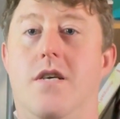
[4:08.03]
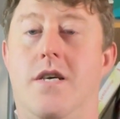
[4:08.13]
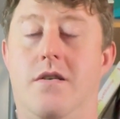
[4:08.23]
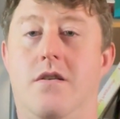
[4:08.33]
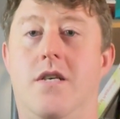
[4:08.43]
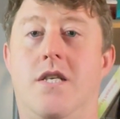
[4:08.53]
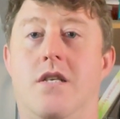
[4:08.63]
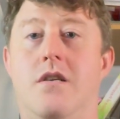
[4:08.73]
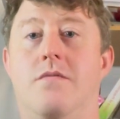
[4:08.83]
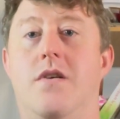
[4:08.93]
and it's
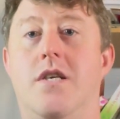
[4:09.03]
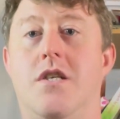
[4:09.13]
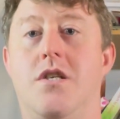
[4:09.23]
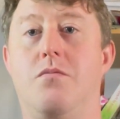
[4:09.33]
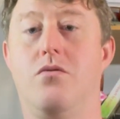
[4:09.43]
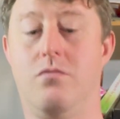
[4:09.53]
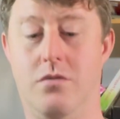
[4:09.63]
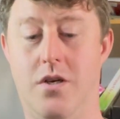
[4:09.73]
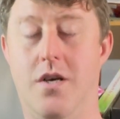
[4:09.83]
lovely and small.